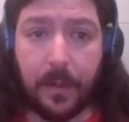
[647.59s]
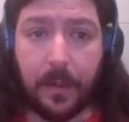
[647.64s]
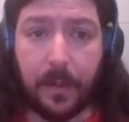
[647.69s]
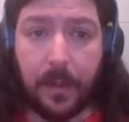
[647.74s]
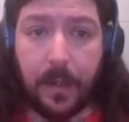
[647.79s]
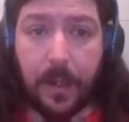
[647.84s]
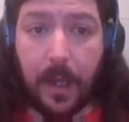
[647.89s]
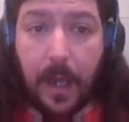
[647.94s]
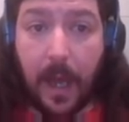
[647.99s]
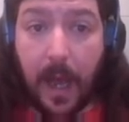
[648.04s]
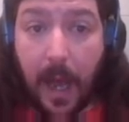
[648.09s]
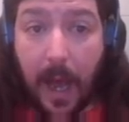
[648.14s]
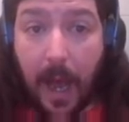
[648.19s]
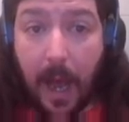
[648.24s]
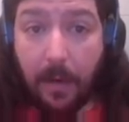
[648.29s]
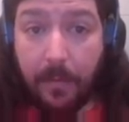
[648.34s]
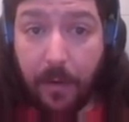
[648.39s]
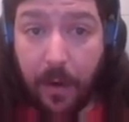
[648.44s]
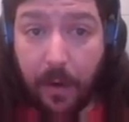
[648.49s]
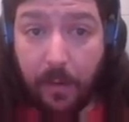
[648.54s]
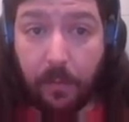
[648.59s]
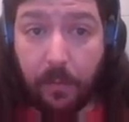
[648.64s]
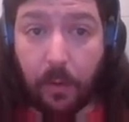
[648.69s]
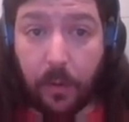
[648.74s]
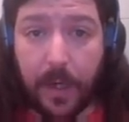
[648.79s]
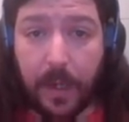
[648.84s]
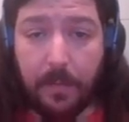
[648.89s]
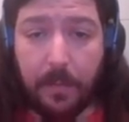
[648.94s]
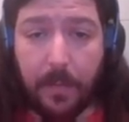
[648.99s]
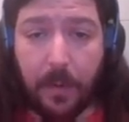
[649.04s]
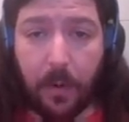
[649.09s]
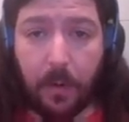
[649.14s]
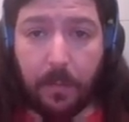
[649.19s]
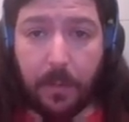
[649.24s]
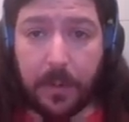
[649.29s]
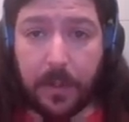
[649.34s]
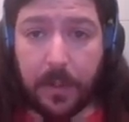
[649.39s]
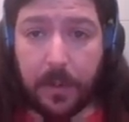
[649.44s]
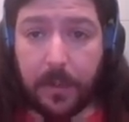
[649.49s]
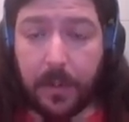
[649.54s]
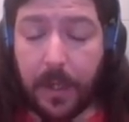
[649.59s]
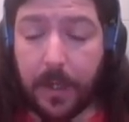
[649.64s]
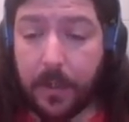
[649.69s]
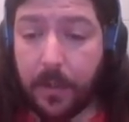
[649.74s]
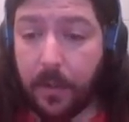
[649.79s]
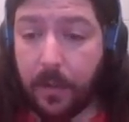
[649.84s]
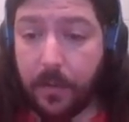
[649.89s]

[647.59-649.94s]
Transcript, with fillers: a variable number of presentations that